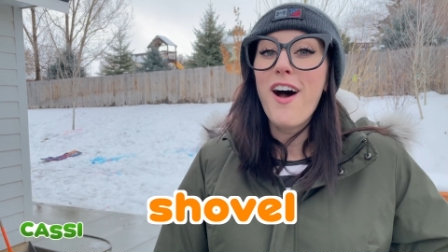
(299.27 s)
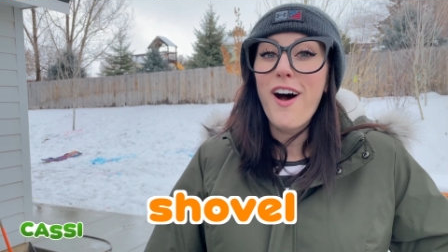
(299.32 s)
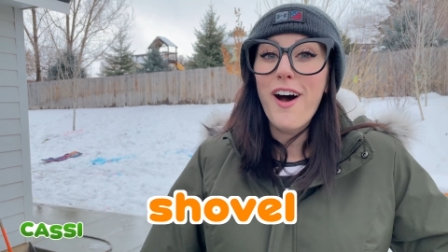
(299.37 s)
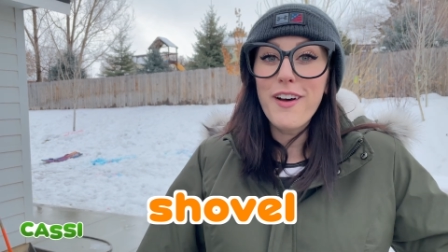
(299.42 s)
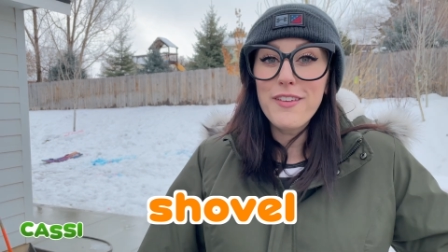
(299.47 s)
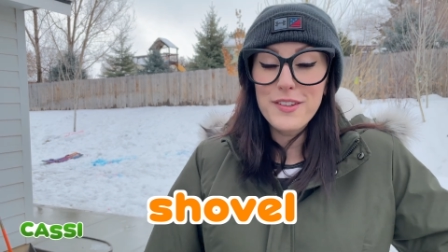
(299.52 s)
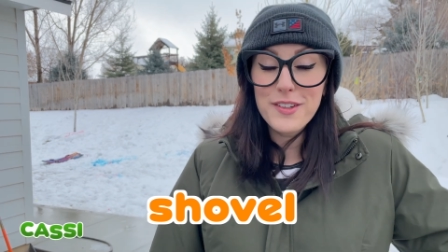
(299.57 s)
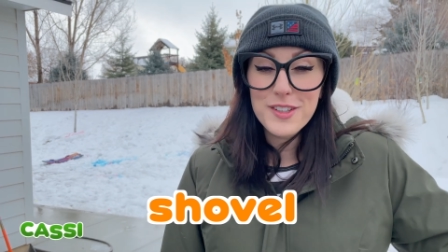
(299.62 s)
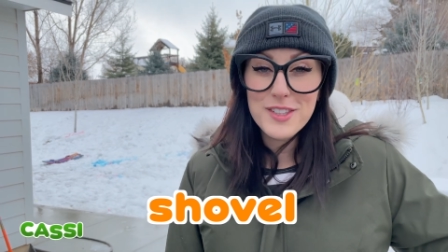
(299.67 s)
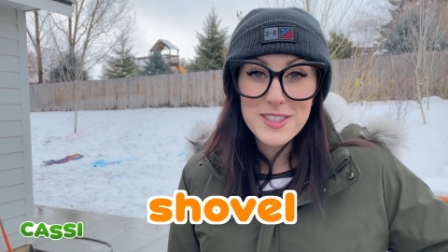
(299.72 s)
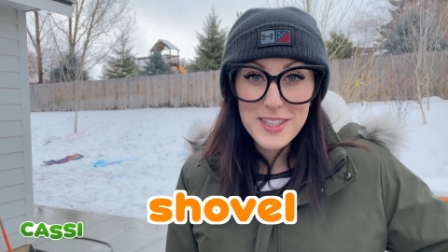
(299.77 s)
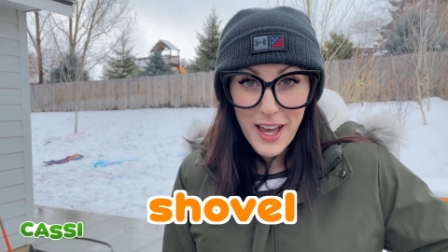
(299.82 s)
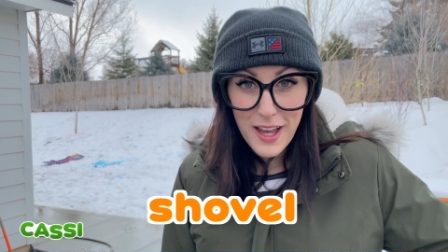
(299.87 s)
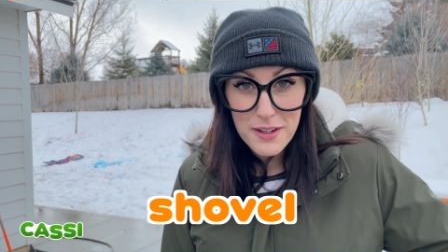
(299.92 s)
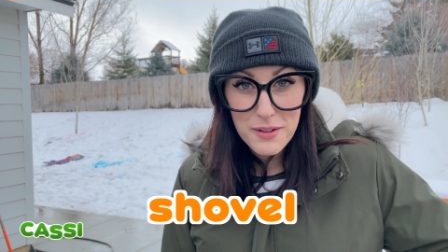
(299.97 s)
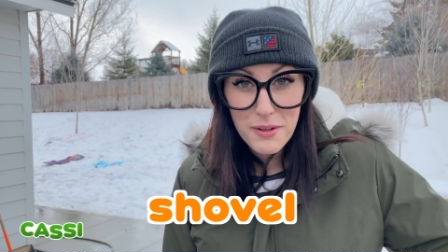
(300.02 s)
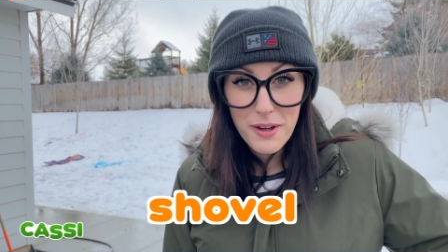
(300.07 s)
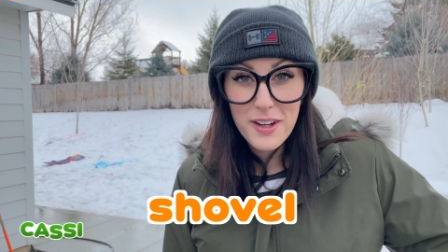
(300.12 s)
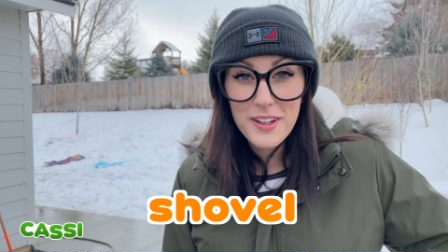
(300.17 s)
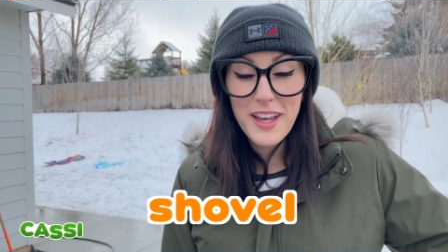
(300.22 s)
off your
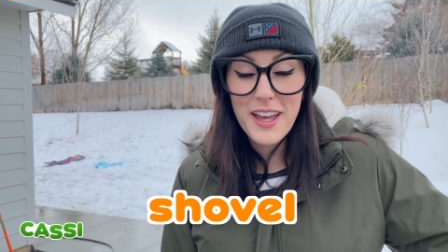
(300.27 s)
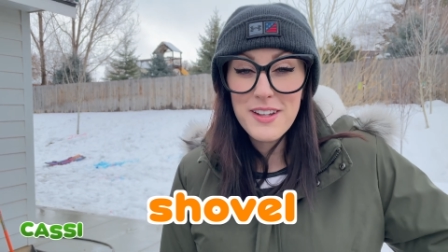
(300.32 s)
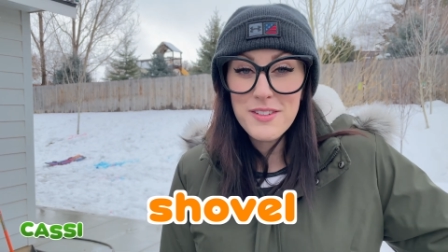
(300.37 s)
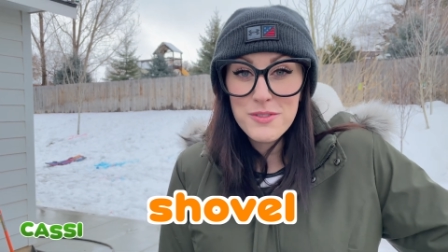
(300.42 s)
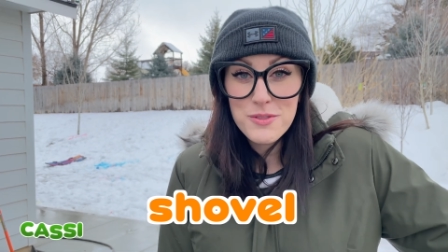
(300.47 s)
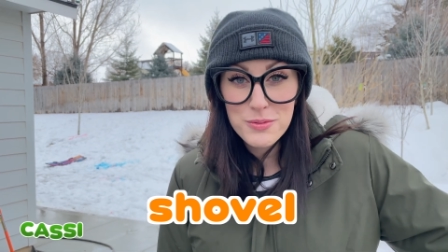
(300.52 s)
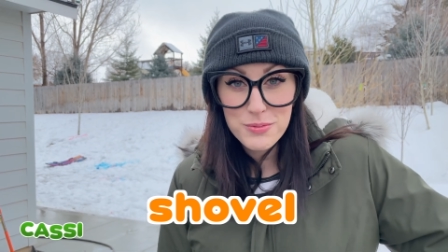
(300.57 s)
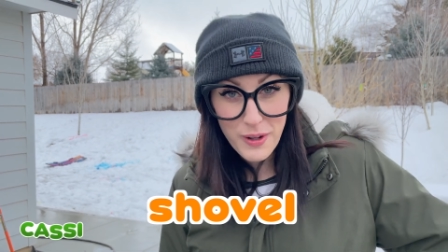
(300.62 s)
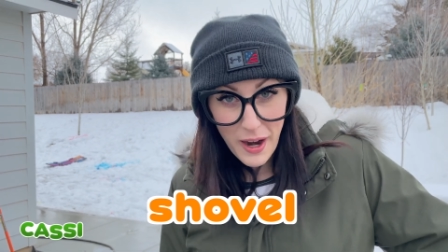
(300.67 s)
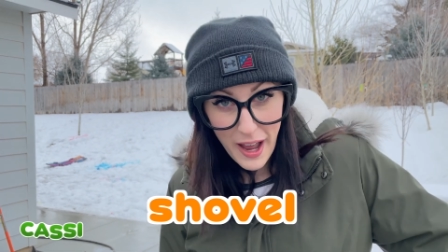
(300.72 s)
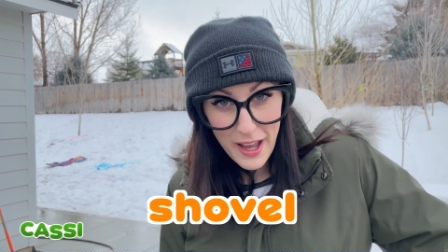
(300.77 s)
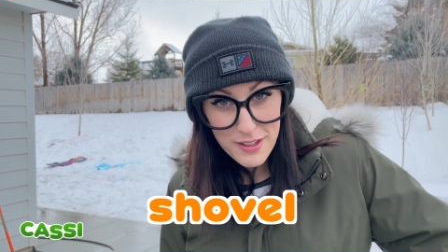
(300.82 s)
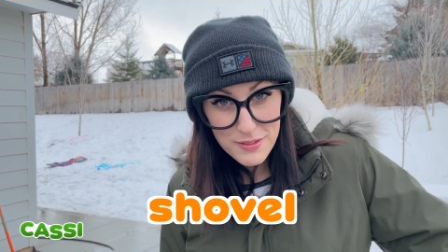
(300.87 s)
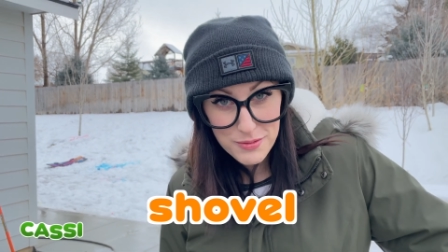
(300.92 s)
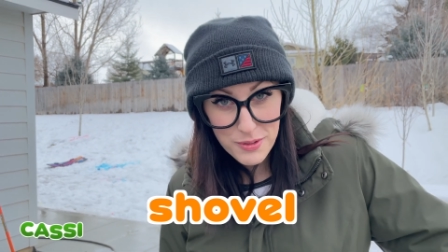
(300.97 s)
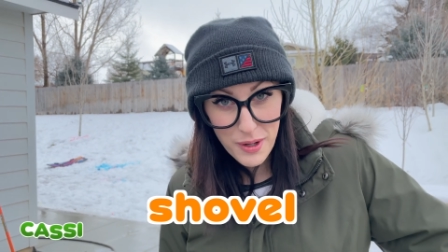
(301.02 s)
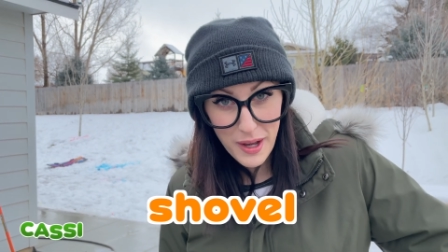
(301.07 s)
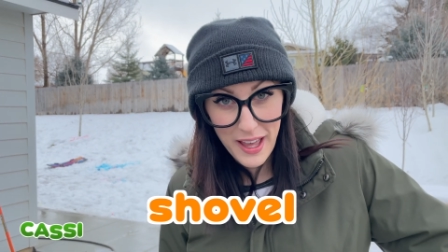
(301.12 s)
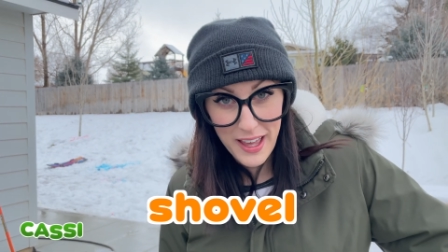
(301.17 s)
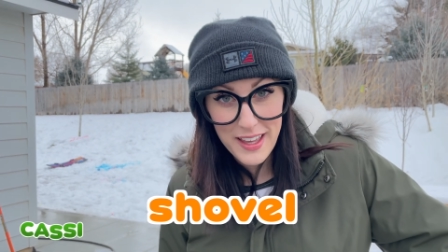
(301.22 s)
sidewalk and
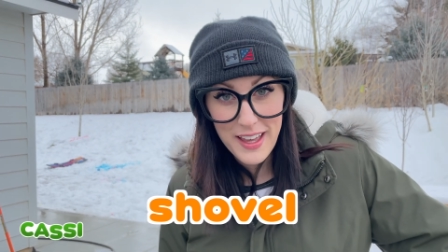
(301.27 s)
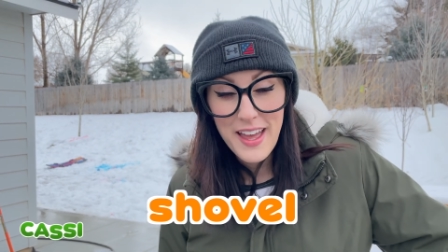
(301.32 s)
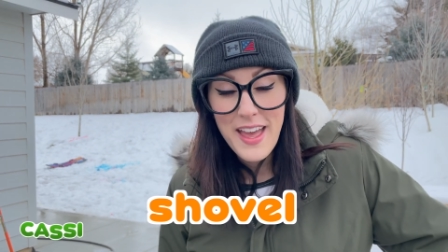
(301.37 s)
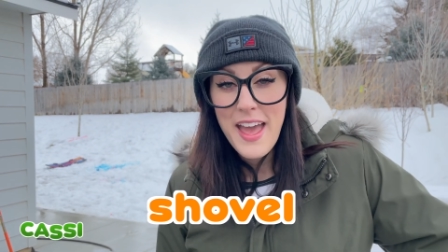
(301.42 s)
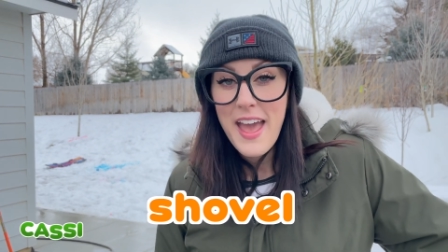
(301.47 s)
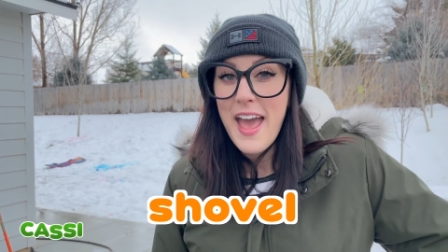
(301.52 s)
driveway.